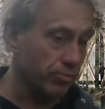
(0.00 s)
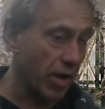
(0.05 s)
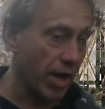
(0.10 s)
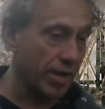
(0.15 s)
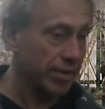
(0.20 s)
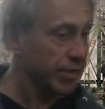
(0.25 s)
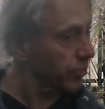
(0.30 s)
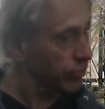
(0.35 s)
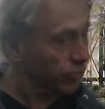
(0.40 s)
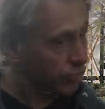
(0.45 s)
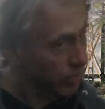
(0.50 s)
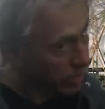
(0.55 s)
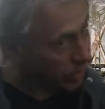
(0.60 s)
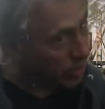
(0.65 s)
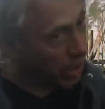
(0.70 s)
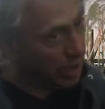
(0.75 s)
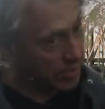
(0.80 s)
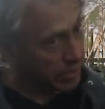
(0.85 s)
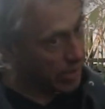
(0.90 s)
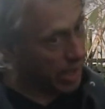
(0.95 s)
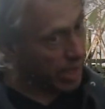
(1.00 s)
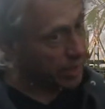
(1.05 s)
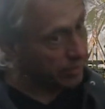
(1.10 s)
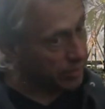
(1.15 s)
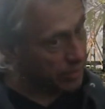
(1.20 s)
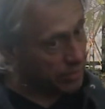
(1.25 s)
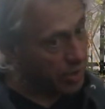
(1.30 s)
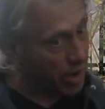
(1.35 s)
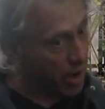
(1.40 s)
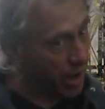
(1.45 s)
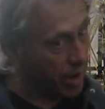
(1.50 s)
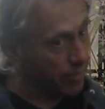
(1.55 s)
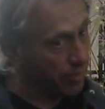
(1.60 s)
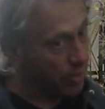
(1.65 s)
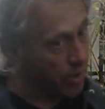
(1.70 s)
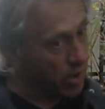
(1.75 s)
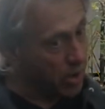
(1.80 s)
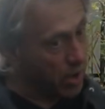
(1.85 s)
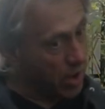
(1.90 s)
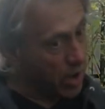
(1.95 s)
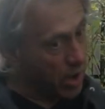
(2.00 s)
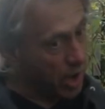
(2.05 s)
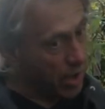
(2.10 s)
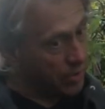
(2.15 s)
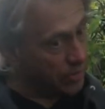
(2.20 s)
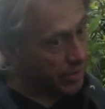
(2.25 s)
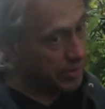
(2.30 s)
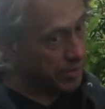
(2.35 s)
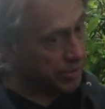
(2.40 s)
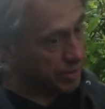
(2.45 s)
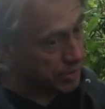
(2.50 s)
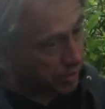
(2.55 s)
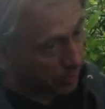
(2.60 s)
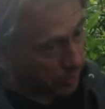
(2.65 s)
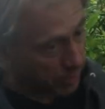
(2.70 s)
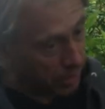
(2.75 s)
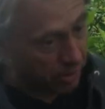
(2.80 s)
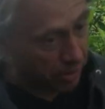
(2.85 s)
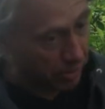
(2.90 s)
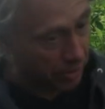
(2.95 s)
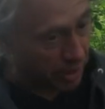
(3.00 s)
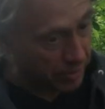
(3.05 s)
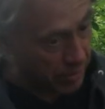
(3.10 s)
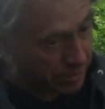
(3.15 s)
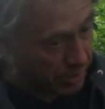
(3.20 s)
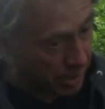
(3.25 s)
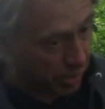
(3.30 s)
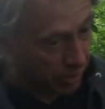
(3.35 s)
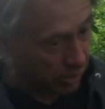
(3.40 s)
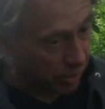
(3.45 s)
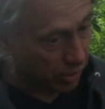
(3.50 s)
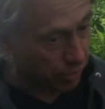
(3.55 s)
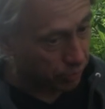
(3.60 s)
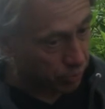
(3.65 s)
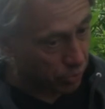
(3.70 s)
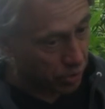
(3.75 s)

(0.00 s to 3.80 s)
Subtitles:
I didn't realize that at the time. They disappeared on the Selkirk